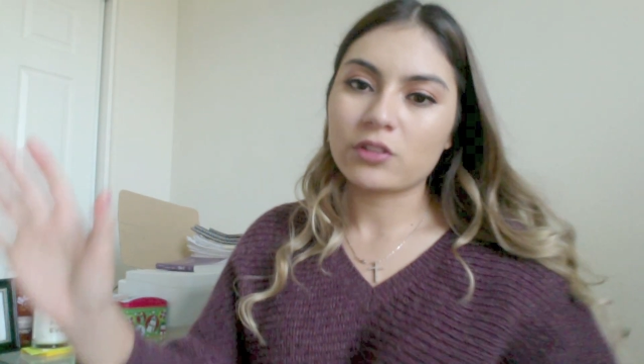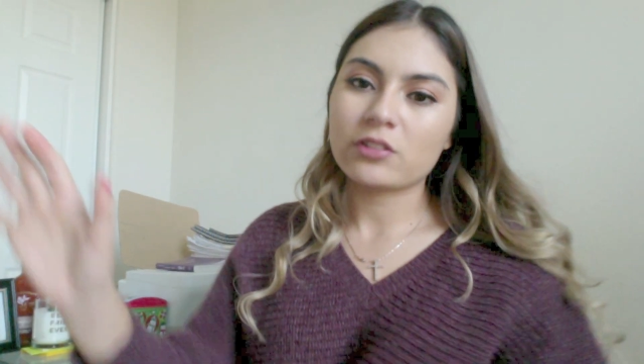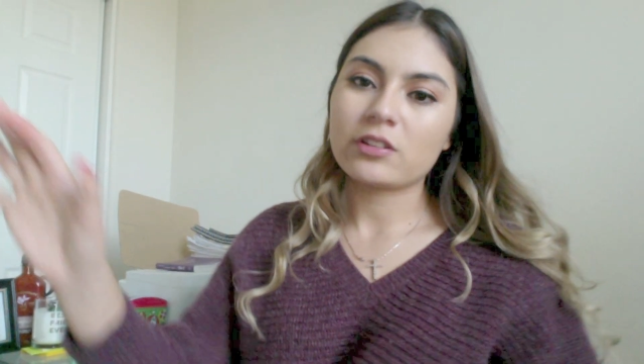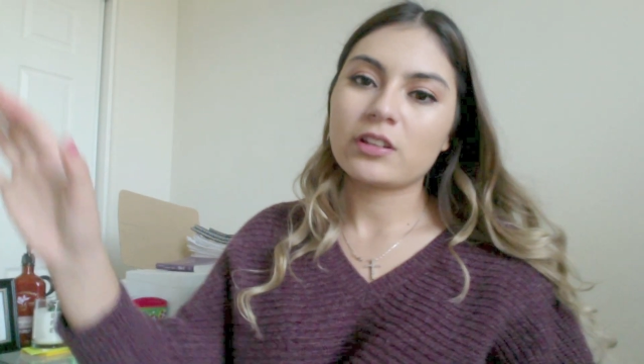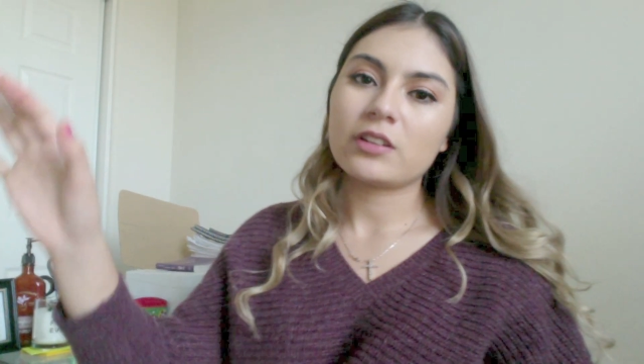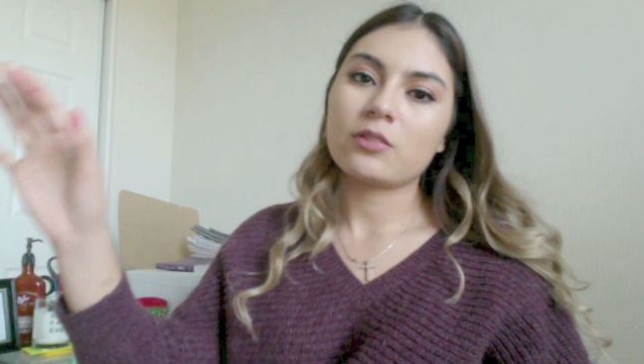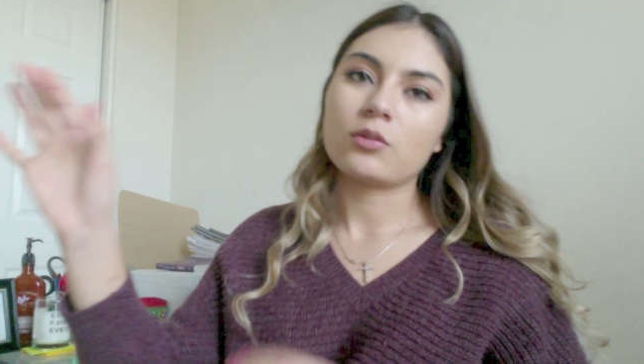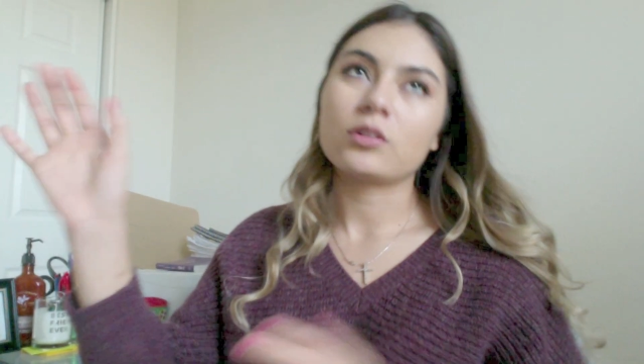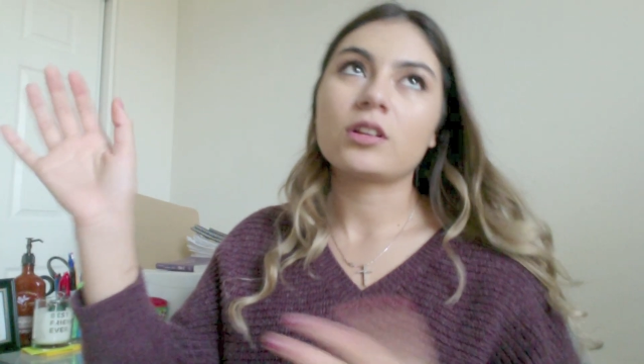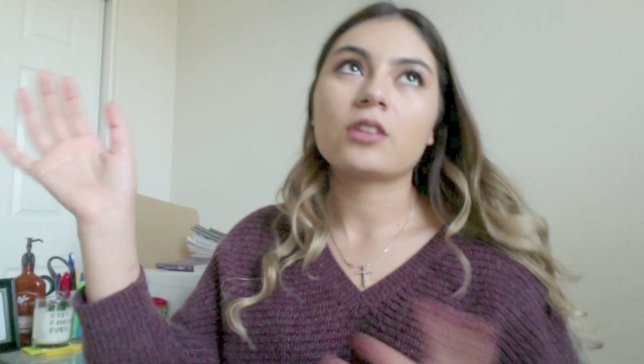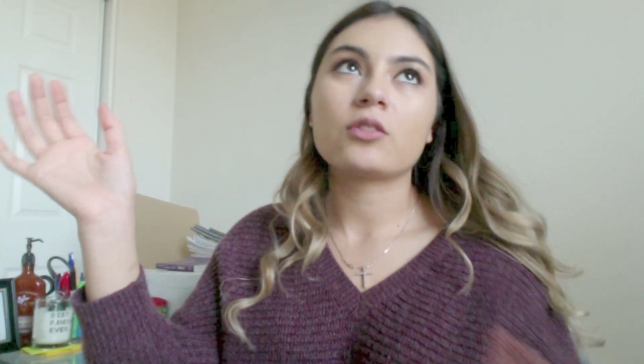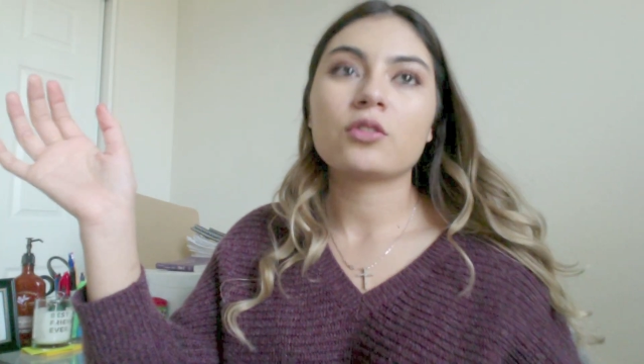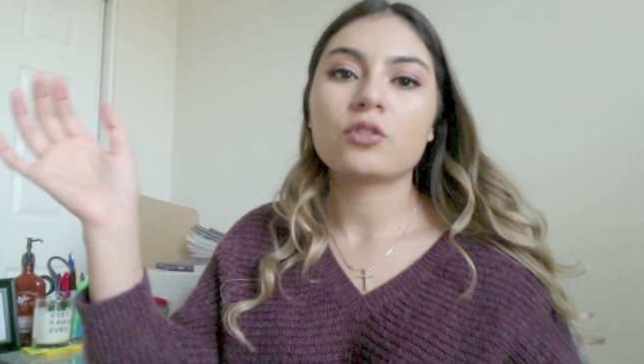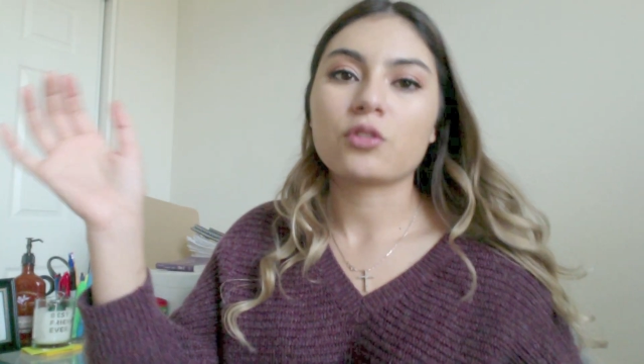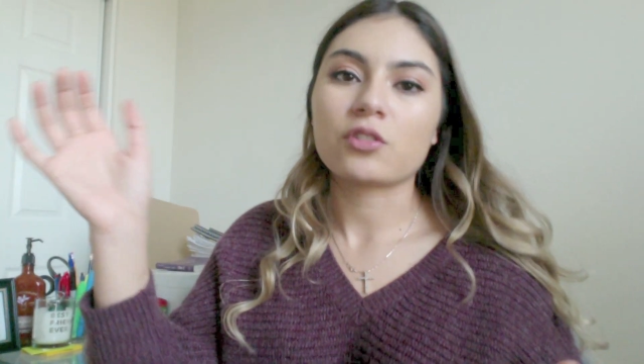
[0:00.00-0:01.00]
Well, not two
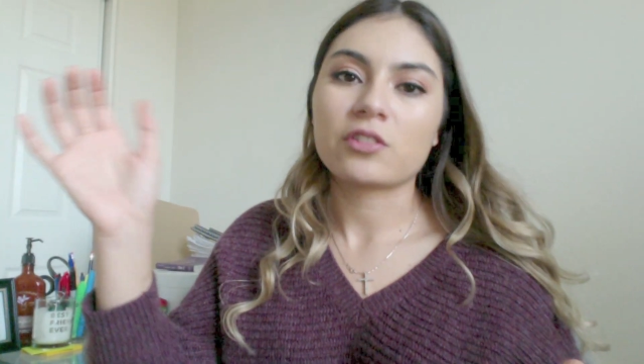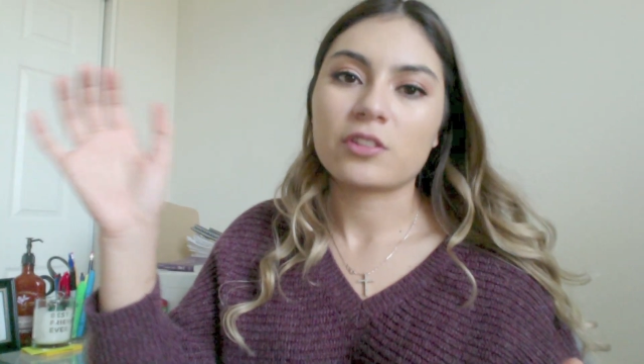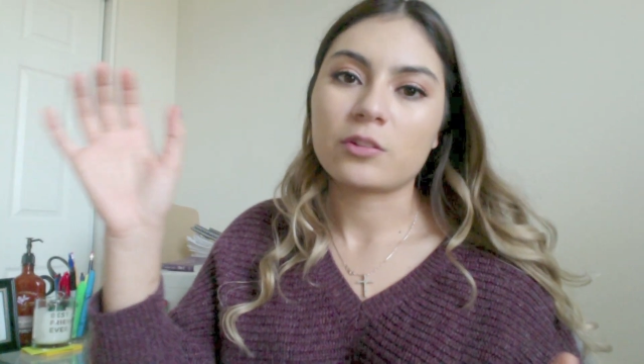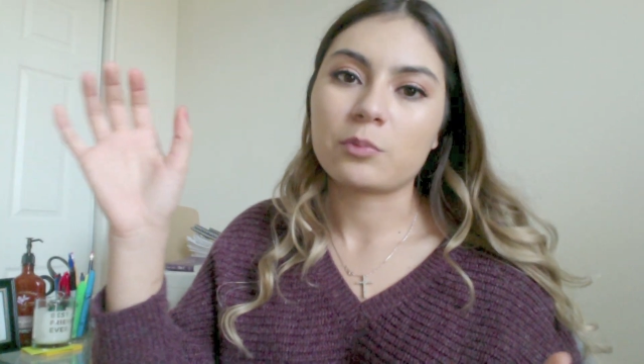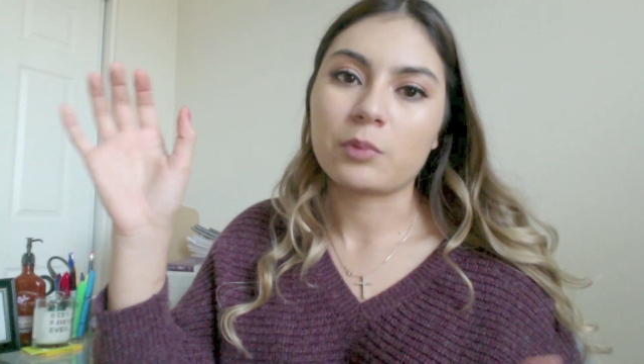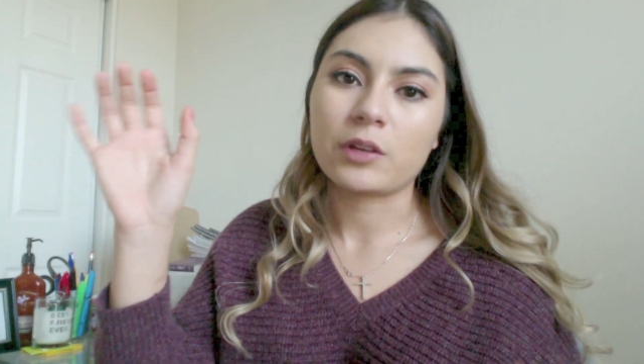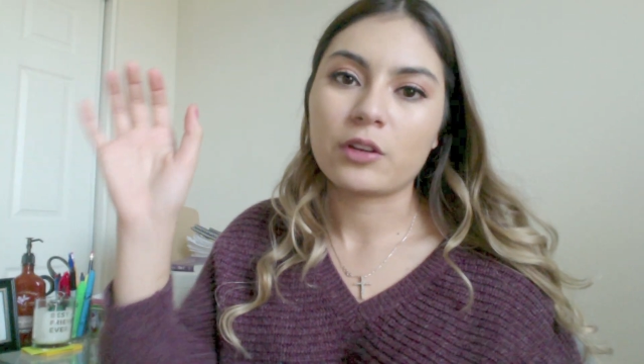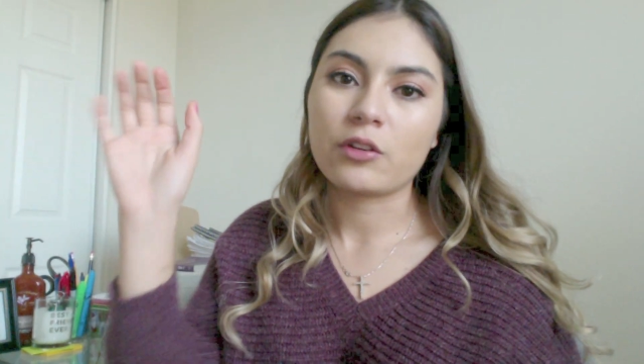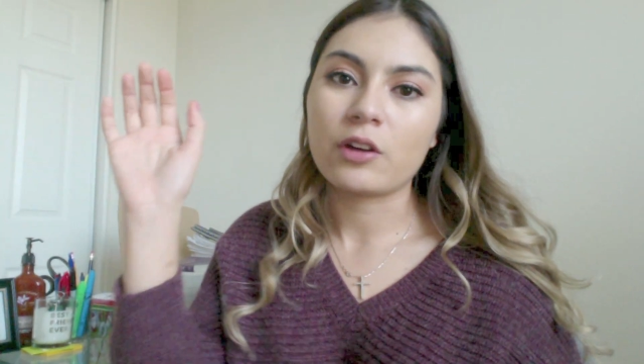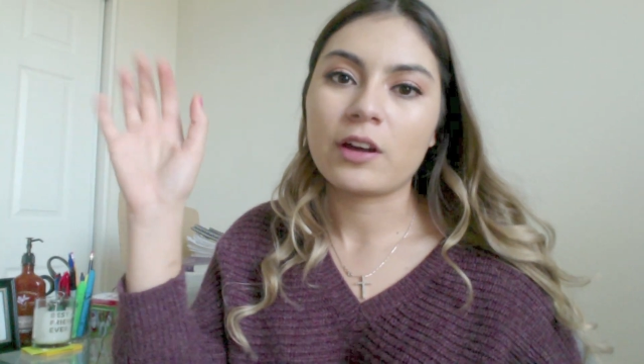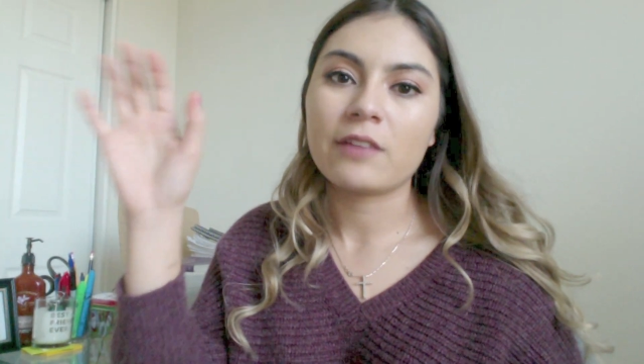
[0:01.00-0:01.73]
choices, but you have